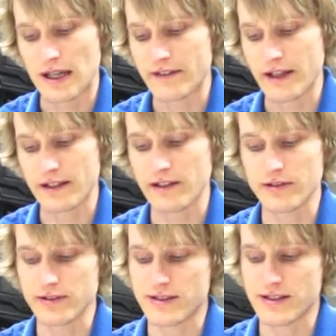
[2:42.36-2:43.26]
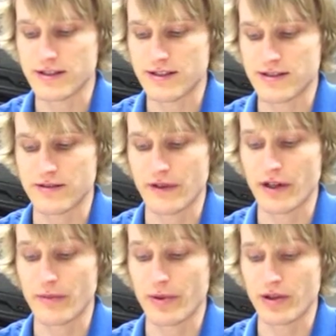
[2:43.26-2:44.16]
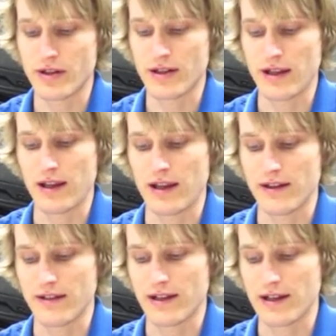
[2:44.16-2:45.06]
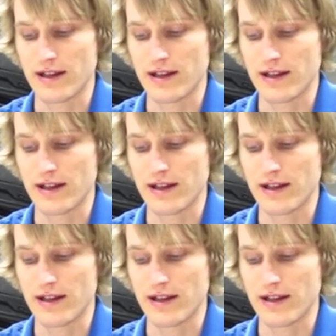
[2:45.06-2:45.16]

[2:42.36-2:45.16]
Technical assistance is very important, and